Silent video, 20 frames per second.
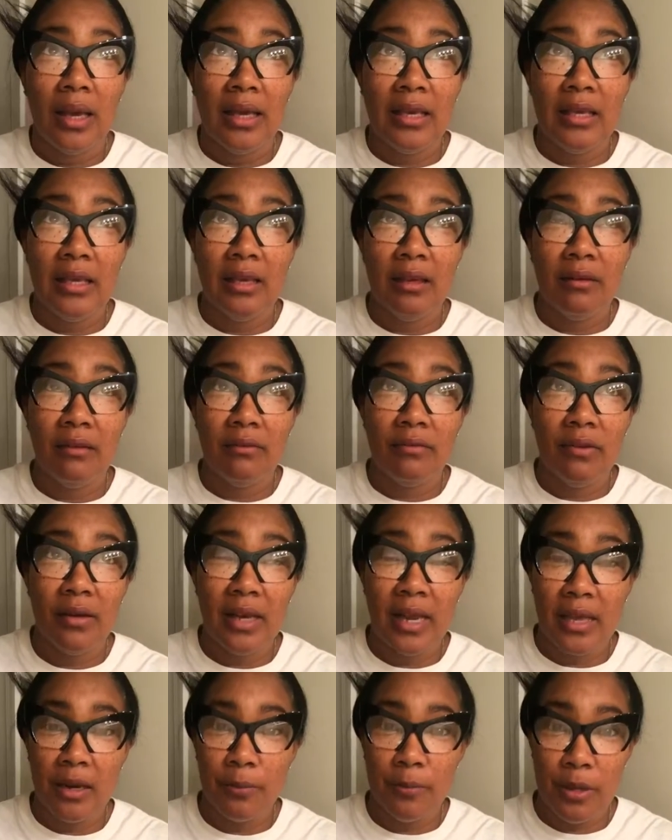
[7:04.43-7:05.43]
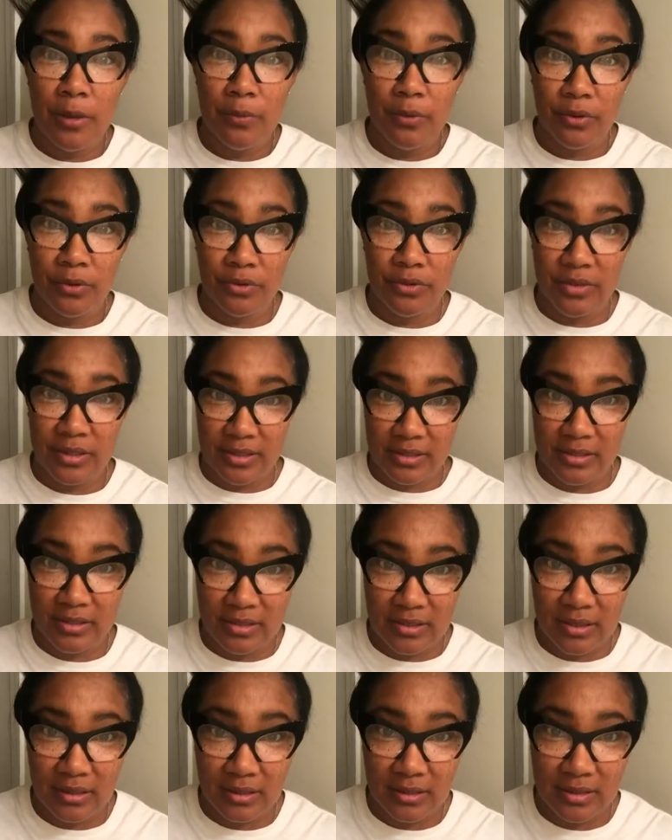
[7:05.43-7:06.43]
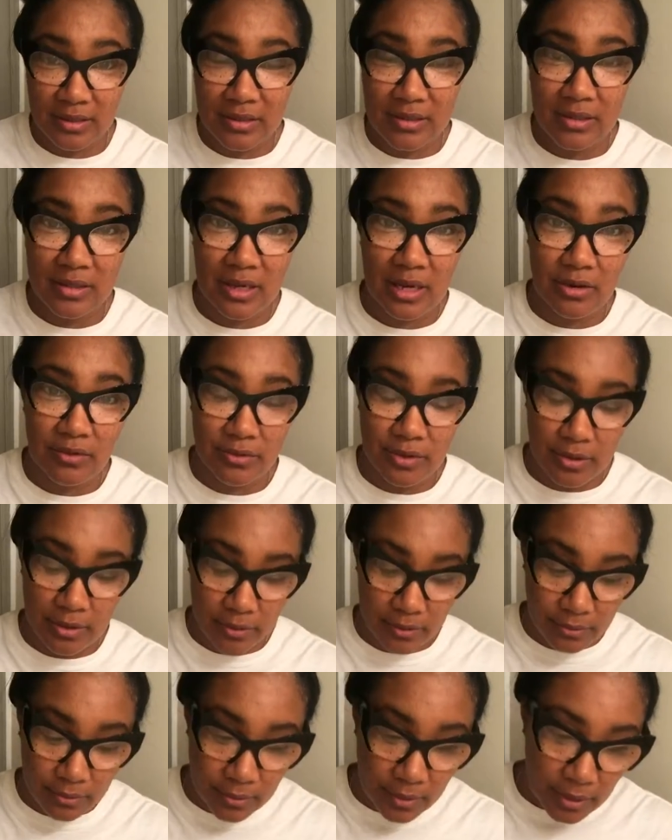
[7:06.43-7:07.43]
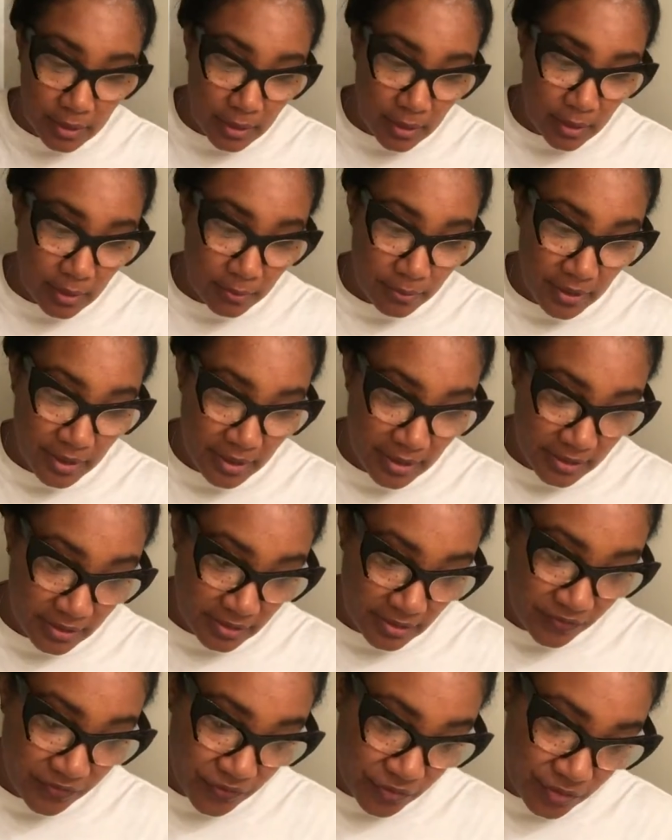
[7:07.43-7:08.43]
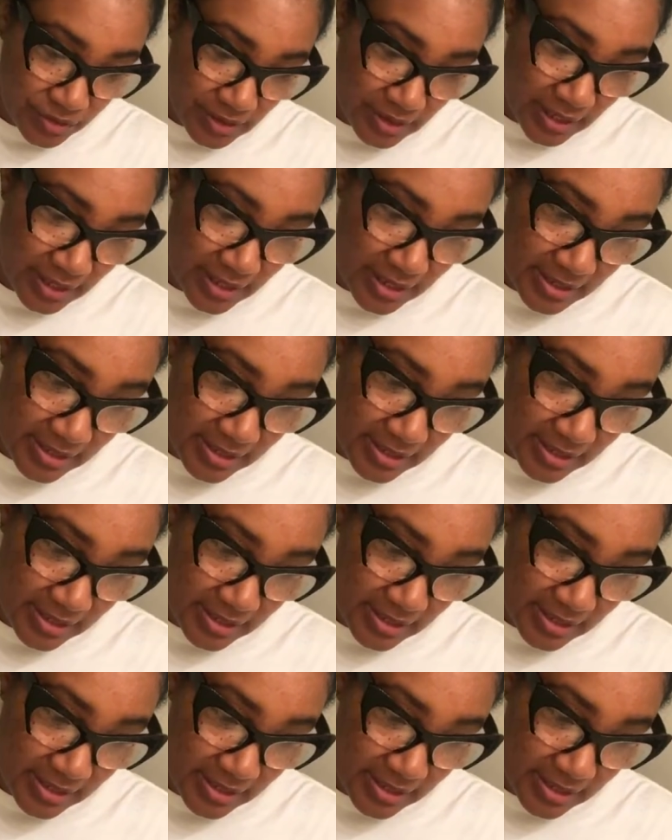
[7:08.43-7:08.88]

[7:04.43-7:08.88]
give a lot of people this scenario because the first thing they